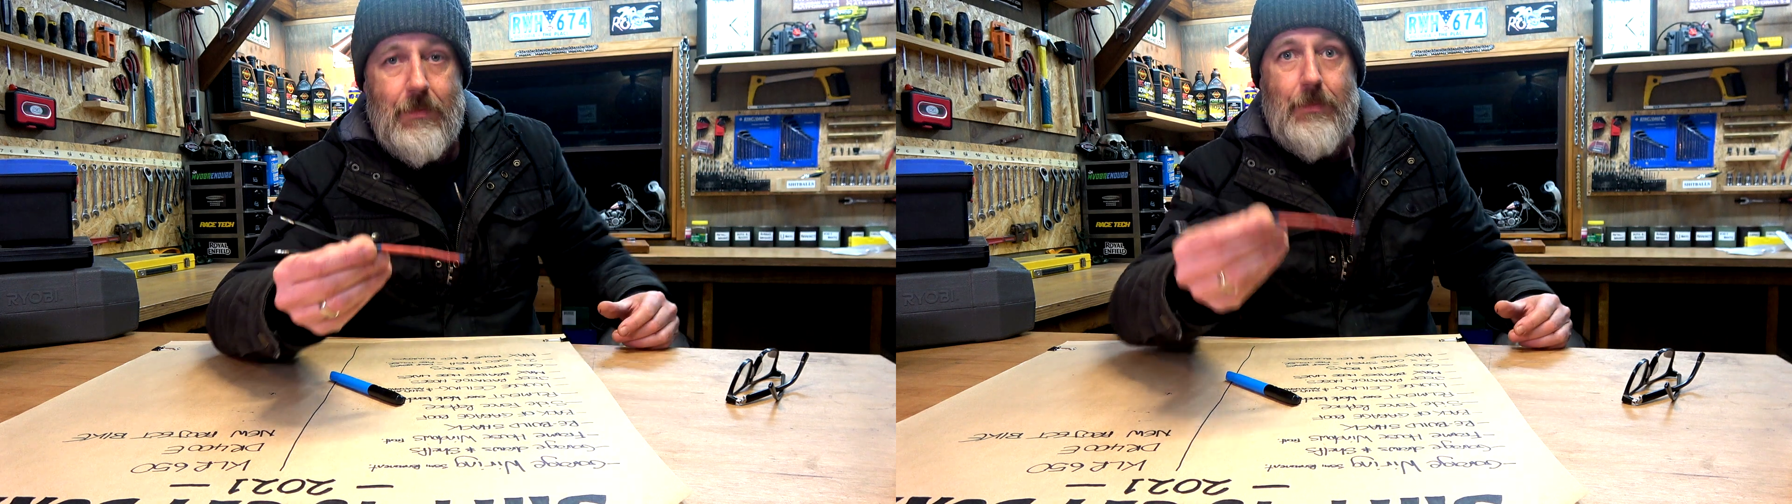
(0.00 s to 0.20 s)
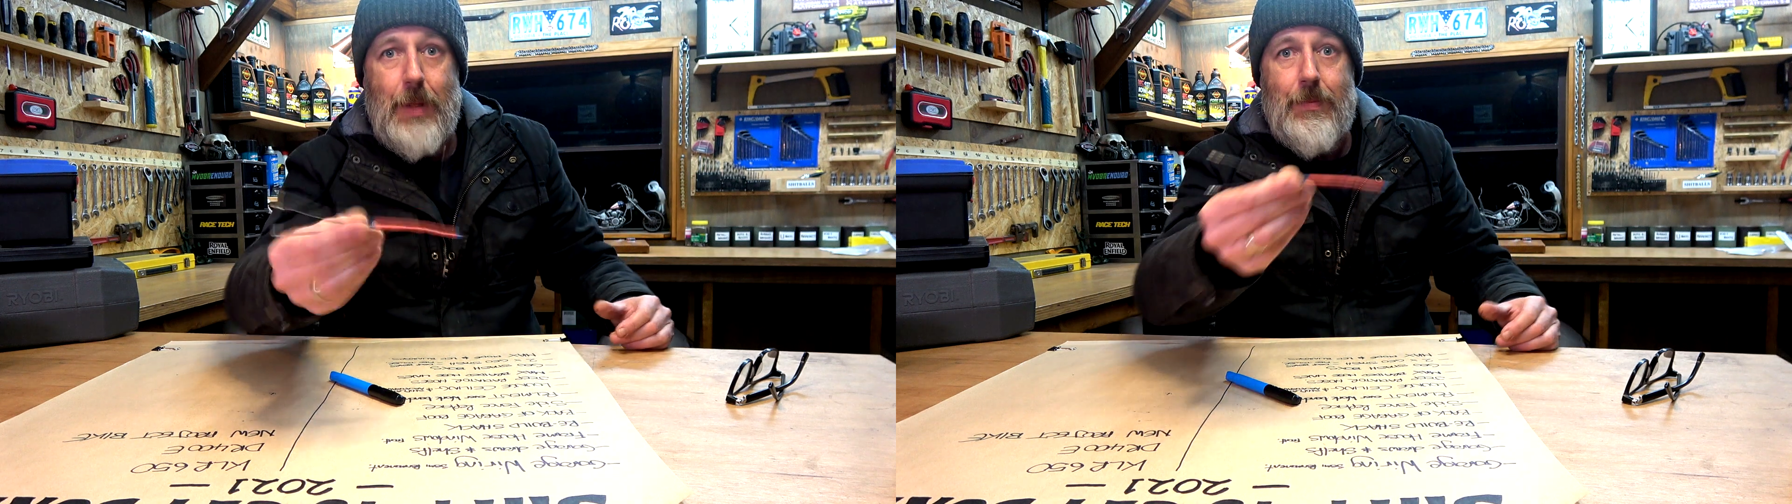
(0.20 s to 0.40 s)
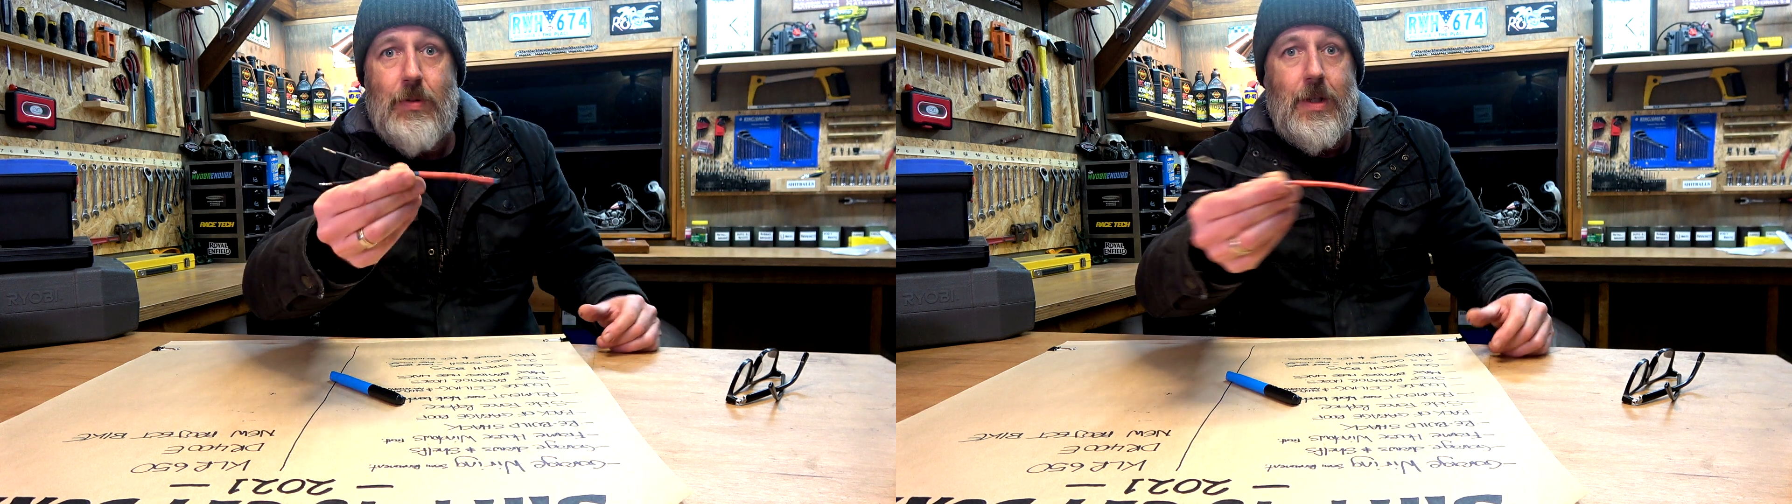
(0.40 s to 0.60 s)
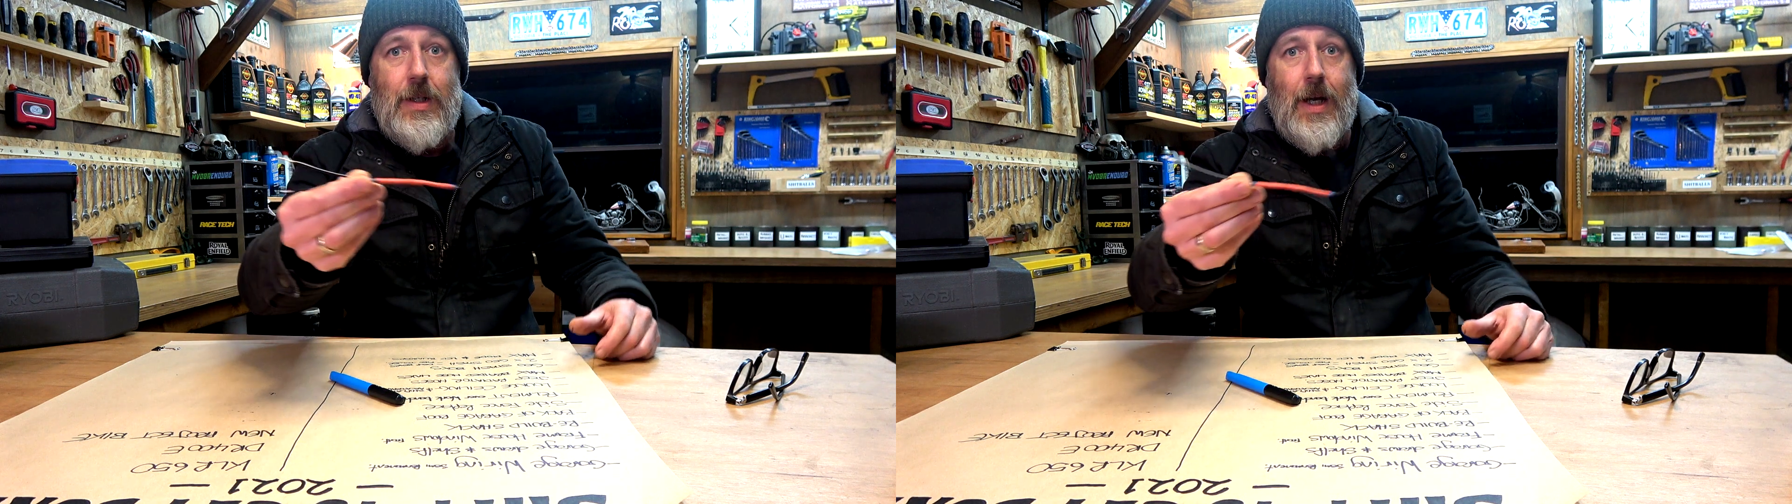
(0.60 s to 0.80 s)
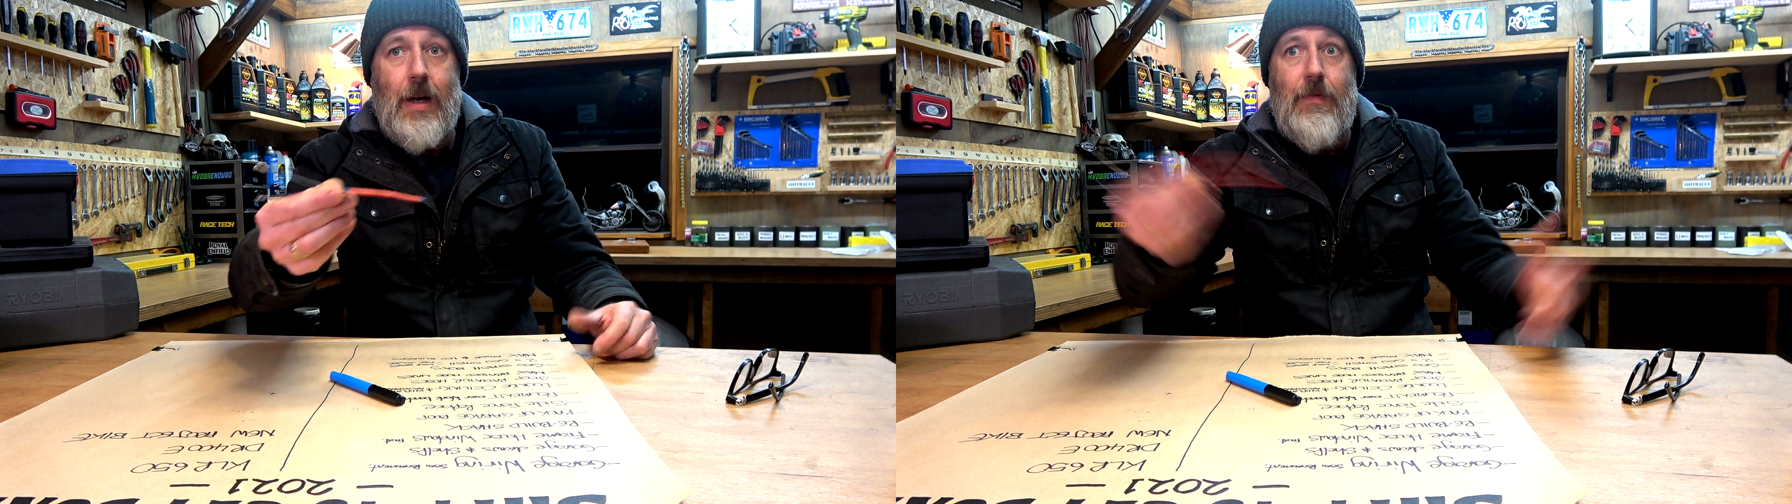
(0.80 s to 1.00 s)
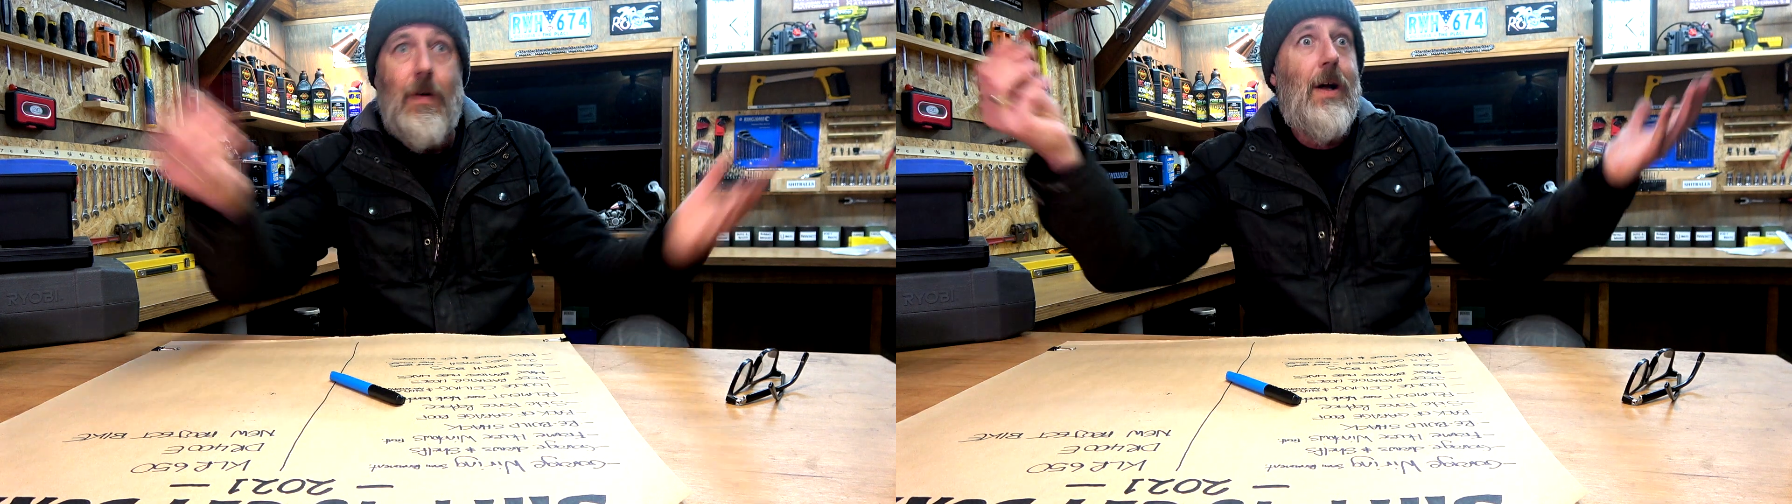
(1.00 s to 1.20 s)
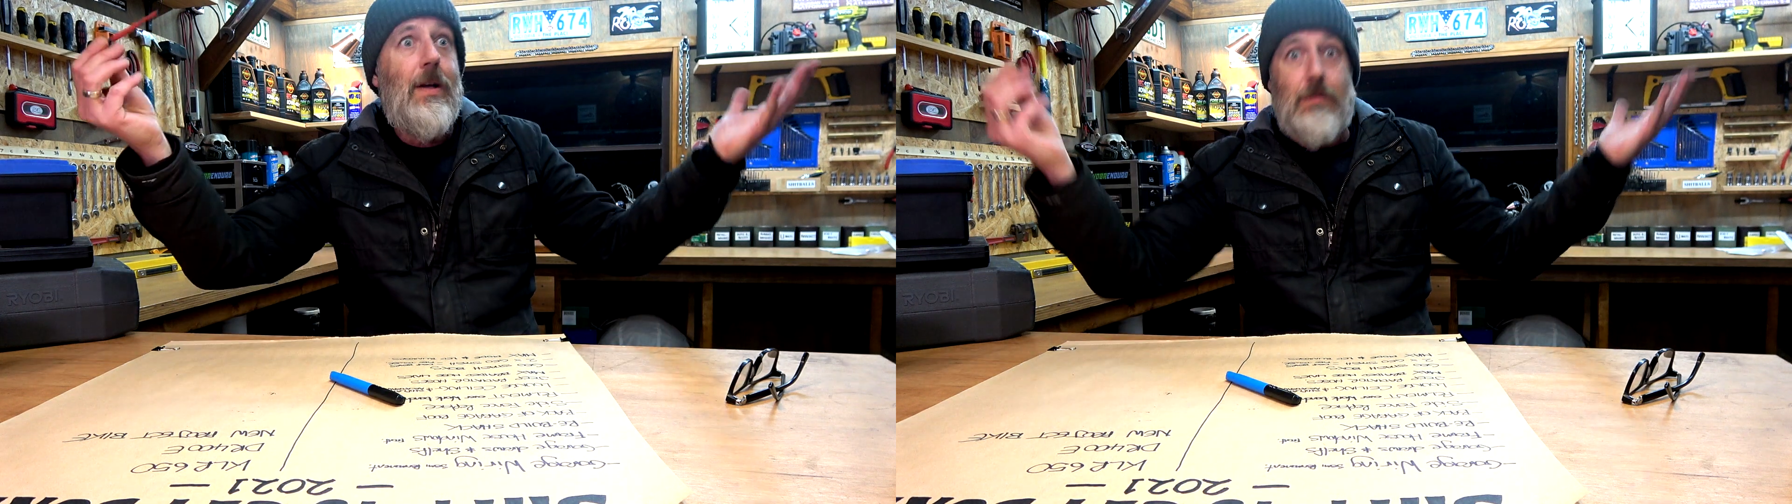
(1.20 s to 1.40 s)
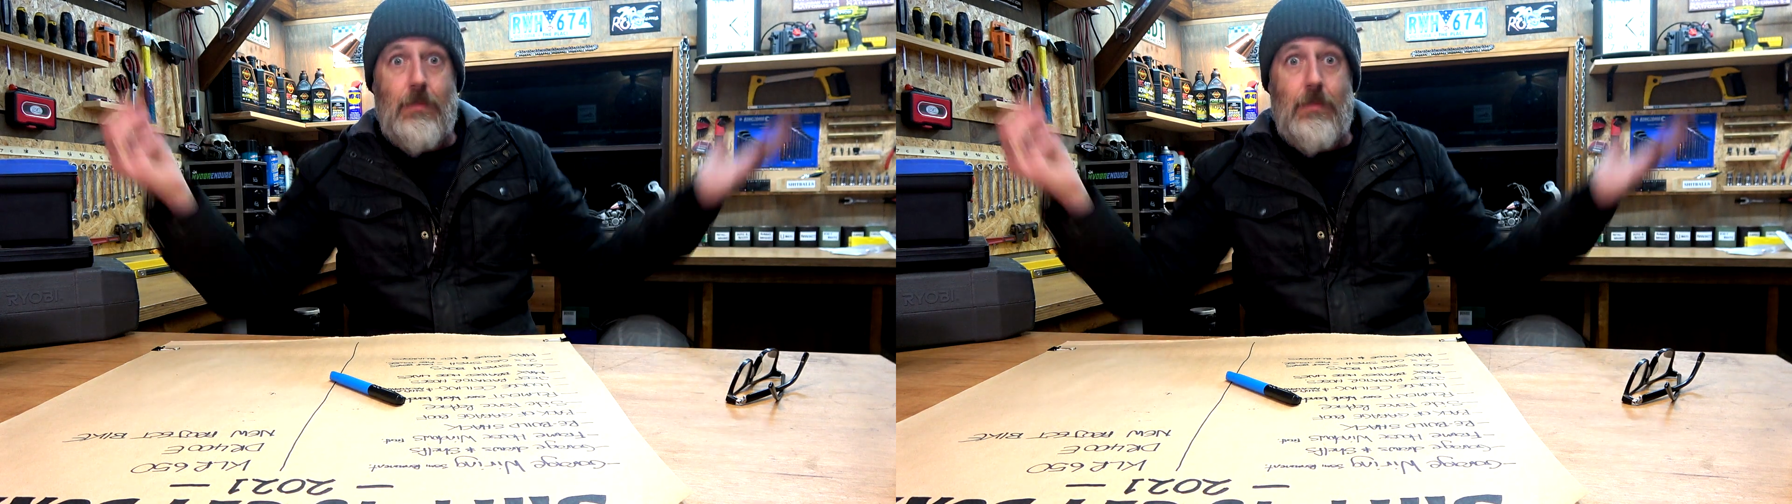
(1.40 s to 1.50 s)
people can go, fuck,